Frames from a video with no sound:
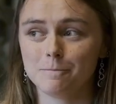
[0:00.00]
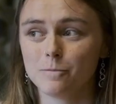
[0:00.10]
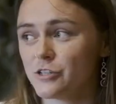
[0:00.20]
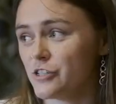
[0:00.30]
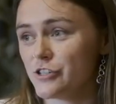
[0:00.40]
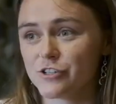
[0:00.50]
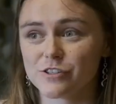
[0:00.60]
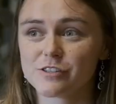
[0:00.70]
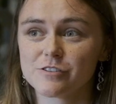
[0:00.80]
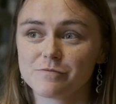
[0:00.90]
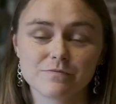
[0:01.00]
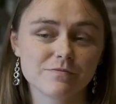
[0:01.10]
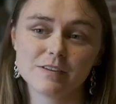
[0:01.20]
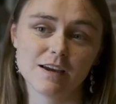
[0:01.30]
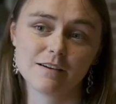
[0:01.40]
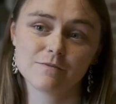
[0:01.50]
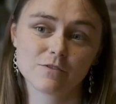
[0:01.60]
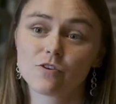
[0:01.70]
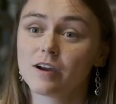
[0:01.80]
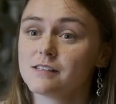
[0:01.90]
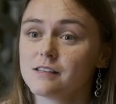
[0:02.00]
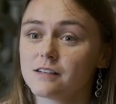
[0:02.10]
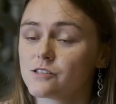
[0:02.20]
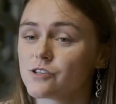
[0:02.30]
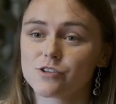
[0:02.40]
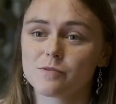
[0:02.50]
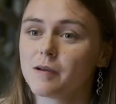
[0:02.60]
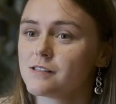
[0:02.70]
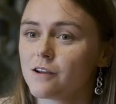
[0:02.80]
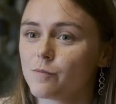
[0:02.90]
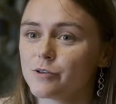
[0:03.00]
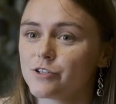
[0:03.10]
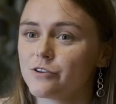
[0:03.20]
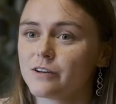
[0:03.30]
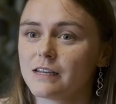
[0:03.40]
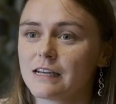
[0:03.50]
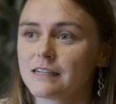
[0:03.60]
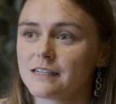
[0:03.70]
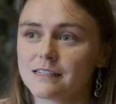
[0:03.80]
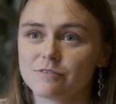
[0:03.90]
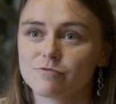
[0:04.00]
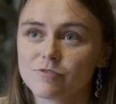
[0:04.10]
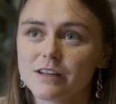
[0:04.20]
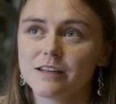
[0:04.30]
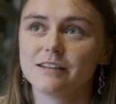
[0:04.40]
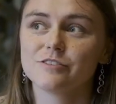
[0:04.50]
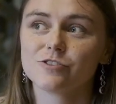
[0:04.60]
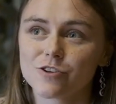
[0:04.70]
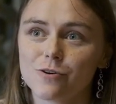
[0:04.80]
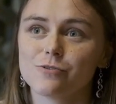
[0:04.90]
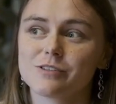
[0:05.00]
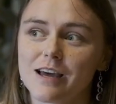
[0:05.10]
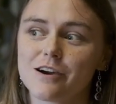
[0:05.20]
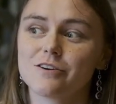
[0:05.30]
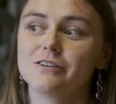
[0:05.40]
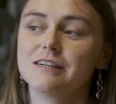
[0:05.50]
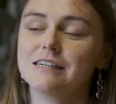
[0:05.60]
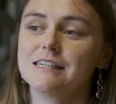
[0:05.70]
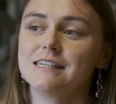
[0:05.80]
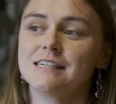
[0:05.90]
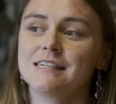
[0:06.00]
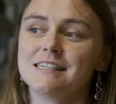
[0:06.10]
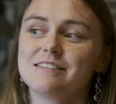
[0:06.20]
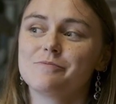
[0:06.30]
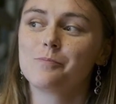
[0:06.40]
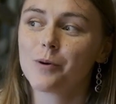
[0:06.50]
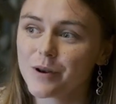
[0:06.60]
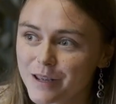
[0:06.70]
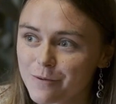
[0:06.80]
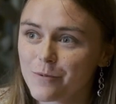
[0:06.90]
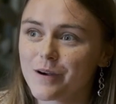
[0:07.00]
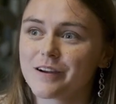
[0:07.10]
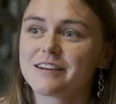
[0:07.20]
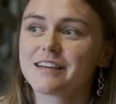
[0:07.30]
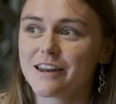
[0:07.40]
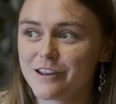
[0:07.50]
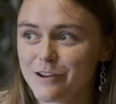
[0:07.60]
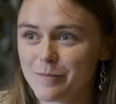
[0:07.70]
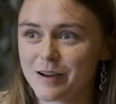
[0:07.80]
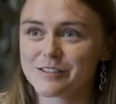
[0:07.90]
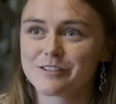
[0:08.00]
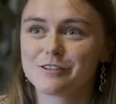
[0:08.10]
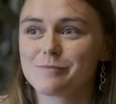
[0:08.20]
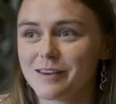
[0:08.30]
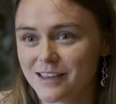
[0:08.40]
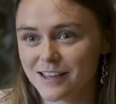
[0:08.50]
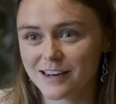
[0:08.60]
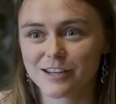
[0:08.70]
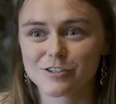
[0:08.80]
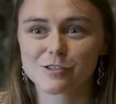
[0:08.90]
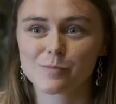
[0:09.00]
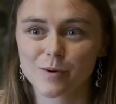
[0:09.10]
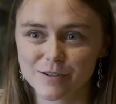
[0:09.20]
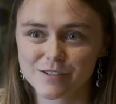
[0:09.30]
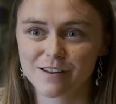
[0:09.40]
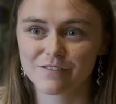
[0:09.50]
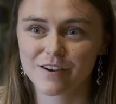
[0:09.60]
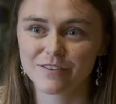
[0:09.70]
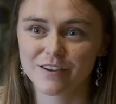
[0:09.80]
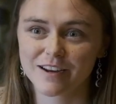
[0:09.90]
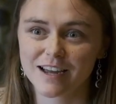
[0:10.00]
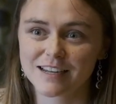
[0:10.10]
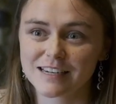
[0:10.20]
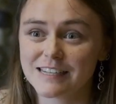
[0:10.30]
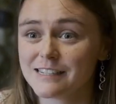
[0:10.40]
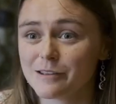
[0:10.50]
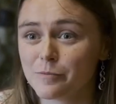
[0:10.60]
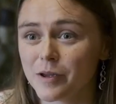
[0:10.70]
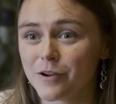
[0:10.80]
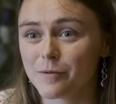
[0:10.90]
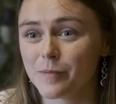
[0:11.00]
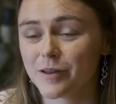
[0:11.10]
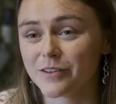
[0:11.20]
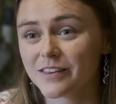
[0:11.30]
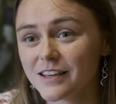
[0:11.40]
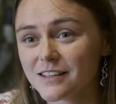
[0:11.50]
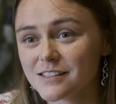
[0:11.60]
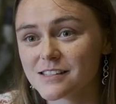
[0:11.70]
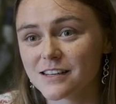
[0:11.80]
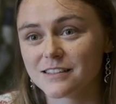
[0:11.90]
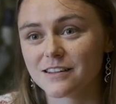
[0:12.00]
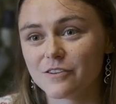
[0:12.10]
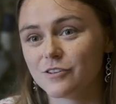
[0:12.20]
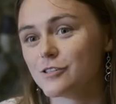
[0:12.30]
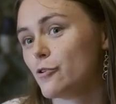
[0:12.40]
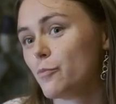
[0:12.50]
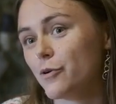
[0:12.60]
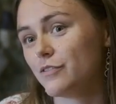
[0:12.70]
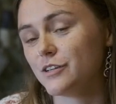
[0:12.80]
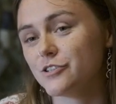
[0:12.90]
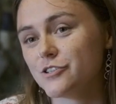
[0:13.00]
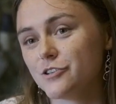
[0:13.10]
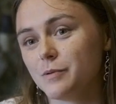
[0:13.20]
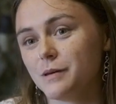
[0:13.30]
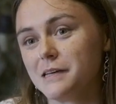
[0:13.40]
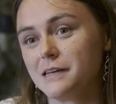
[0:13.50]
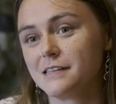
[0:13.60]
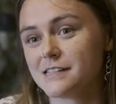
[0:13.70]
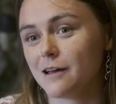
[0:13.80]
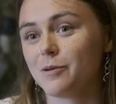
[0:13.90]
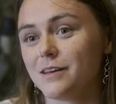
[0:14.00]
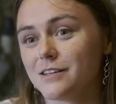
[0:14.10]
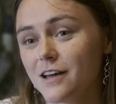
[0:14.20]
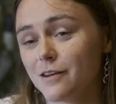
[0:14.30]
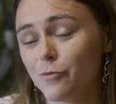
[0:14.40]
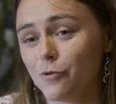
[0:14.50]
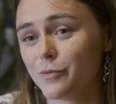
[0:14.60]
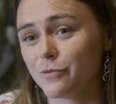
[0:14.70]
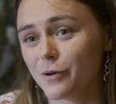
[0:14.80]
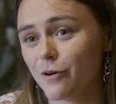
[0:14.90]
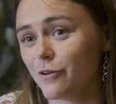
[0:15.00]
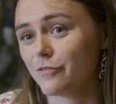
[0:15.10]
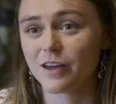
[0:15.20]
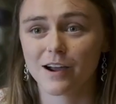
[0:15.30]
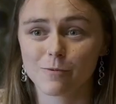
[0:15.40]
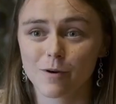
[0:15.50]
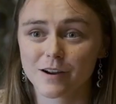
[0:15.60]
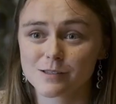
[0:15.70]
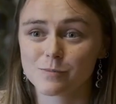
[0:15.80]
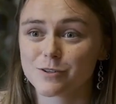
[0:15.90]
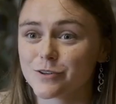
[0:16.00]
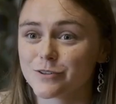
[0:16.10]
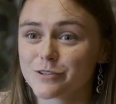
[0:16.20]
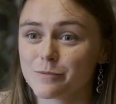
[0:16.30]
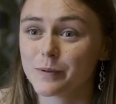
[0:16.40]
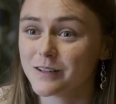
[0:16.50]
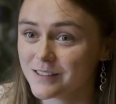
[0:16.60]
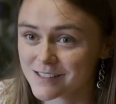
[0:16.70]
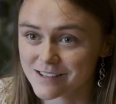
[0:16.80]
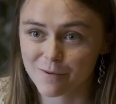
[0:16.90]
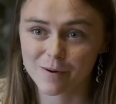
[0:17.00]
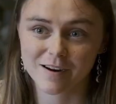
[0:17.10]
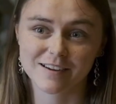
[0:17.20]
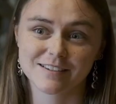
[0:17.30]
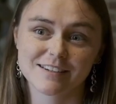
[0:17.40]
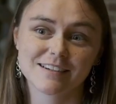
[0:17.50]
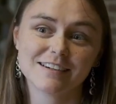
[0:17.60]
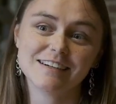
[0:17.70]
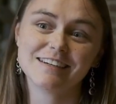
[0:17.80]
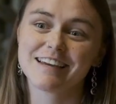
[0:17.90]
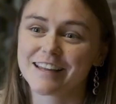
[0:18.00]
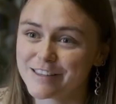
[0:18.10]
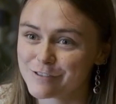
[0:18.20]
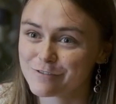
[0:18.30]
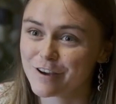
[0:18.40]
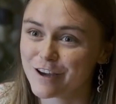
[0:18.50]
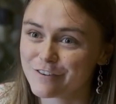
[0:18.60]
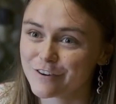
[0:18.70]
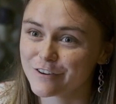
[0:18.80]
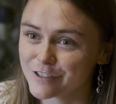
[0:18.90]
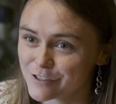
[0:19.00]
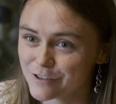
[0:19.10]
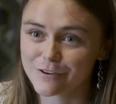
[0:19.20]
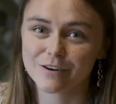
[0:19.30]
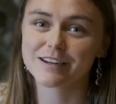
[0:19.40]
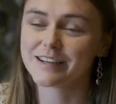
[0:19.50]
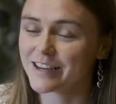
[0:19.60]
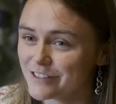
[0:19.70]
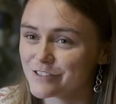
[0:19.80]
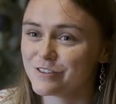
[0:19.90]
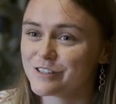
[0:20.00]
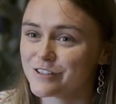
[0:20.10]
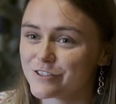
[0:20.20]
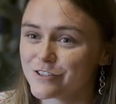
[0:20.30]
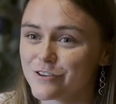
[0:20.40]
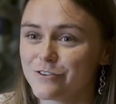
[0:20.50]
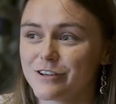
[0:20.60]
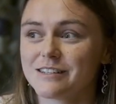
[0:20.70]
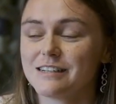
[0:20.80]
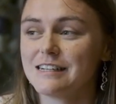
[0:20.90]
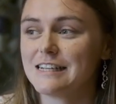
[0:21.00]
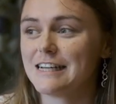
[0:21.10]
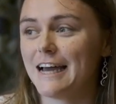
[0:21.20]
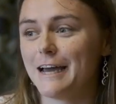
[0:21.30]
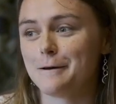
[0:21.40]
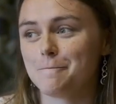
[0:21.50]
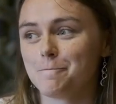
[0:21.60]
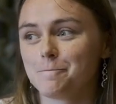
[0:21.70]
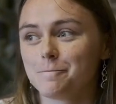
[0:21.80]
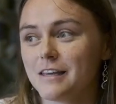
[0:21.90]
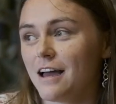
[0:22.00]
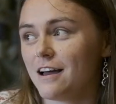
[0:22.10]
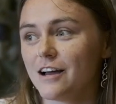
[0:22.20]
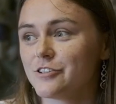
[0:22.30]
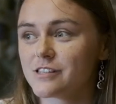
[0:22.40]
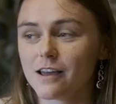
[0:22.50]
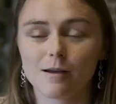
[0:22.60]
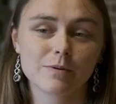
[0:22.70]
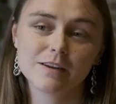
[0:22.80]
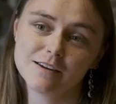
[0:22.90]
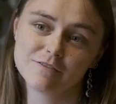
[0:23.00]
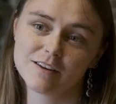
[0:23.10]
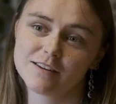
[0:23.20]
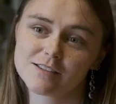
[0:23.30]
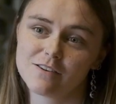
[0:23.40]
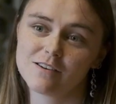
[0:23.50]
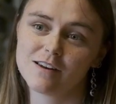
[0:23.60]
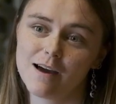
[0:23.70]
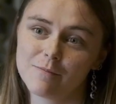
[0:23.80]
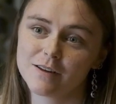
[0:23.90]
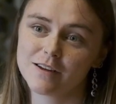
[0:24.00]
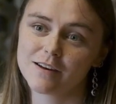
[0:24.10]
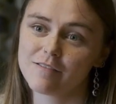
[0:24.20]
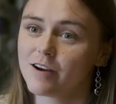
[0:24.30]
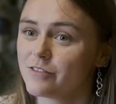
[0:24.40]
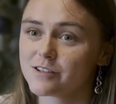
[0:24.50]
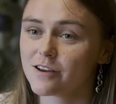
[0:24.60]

which is just, crazy and such an amazing opportunity, and really shows how putting in work, getting your masters, making connections, putting yourself out there can lead to bigger and better things. And I feel so privileged to be stepping in at a moment when all of the hard work has been done to build this network and to get this funding secured and get this research secured. I just can't believe that it's all happening around the